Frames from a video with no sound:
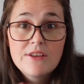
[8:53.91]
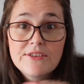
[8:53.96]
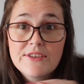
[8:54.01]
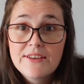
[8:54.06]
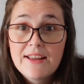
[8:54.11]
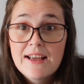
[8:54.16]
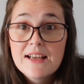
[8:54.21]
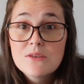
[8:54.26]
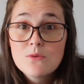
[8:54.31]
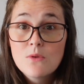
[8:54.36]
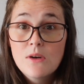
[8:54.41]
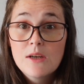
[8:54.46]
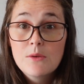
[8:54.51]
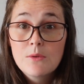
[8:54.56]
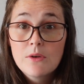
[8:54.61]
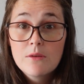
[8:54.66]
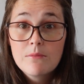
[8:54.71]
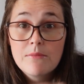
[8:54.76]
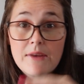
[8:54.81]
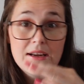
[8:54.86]
So that's what I
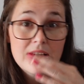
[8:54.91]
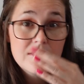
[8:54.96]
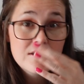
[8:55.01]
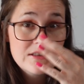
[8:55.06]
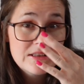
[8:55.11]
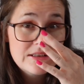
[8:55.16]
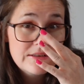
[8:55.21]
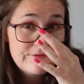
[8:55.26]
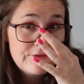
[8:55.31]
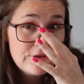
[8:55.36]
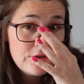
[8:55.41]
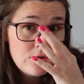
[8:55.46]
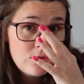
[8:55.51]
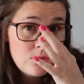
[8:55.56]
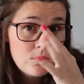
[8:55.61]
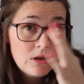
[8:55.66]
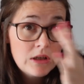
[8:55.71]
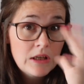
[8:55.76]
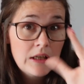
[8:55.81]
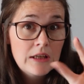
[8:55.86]
want to make. So there's a
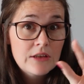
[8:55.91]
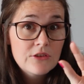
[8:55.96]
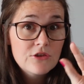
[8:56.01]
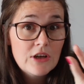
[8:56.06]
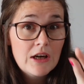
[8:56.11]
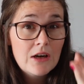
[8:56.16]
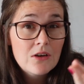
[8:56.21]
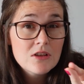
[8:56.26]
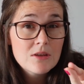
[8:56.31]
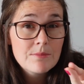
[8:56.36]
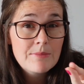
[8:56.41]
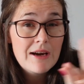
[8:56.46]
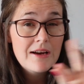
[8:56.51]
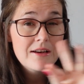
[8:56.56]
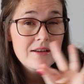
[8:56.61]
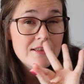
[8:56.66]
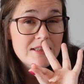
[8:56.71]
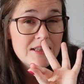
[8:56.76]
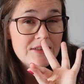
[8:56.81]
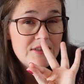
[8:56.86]
few trouser
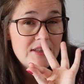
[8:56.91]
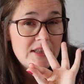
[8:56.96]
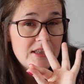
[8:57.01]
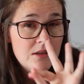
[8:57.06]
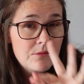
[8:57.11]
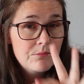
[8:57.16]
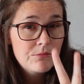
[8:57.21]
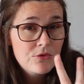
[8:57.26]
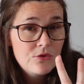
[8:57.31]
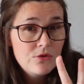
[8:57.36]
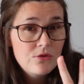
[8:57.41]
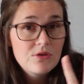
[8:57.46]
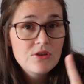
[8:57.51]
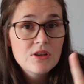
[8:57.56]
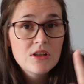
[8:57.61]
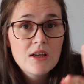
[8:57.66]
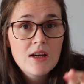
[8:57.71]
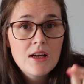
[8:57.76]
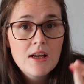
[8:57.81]
patterns I've seen on Mood